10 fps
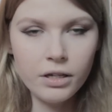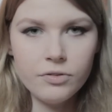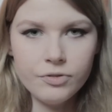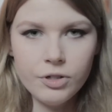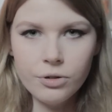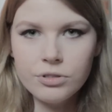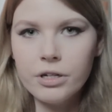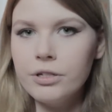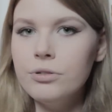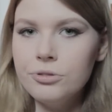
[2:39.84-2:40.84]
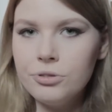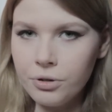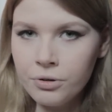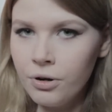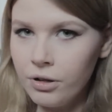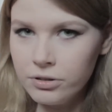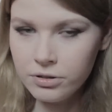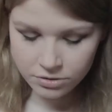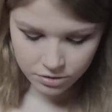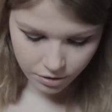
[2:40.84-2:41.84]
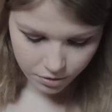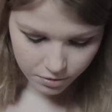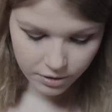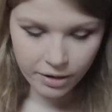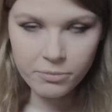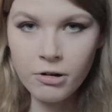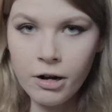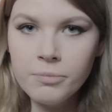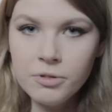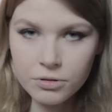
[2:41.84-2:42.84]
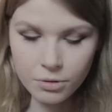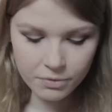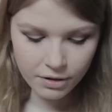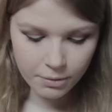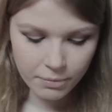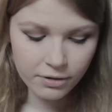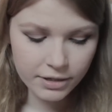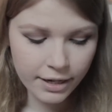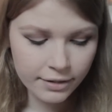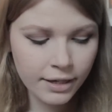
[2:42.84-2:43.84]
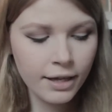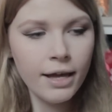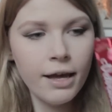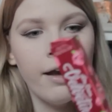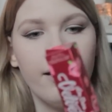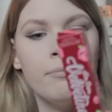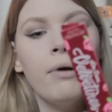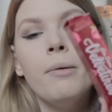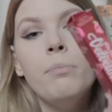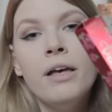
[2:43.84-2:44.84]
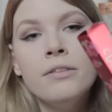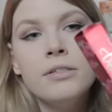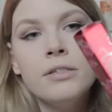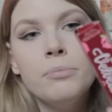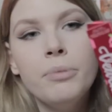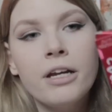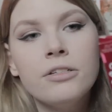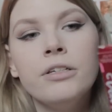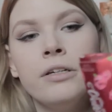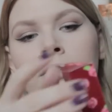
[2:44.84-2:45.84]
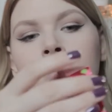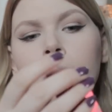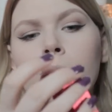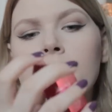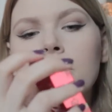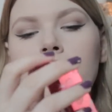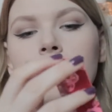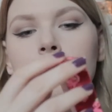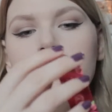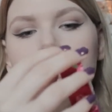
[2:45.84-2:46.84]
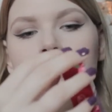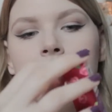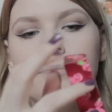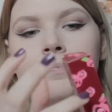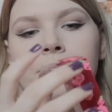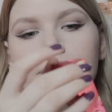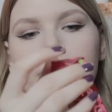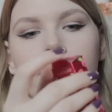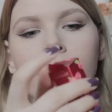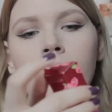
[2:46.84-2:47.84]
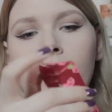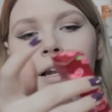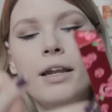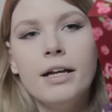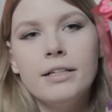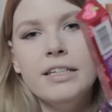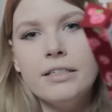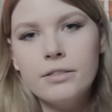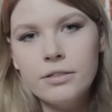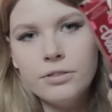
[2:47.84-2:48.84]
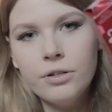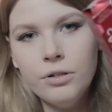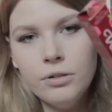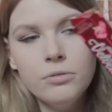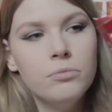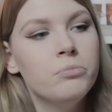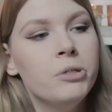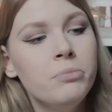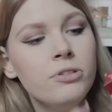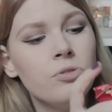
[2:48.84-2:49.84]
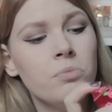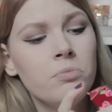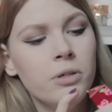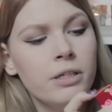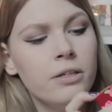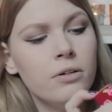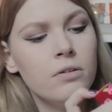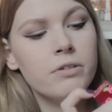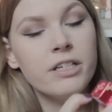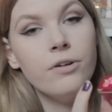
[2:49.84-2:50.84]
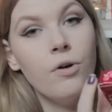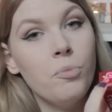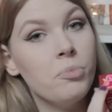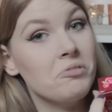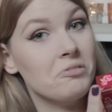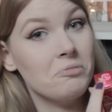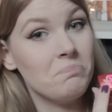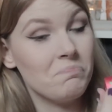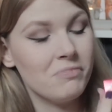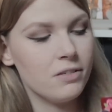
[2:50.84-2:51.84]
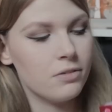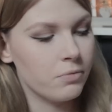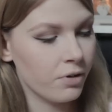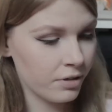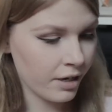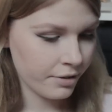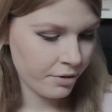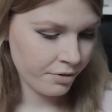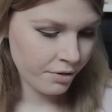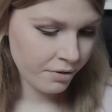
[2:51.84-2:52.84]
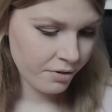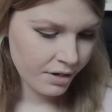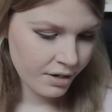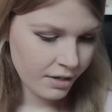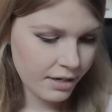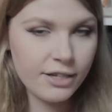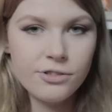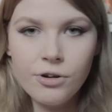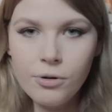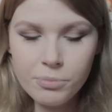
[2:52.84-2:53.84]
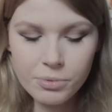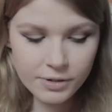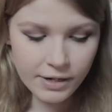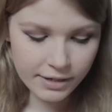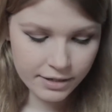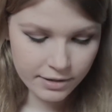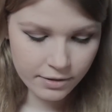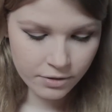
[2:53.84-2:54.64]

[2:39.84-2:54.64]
if those are used or not, so Lime Crème, do something about that. And my Pansy packaging was a little bit like this, so maybe somebody already opened this one, I don't know. Let's hope they did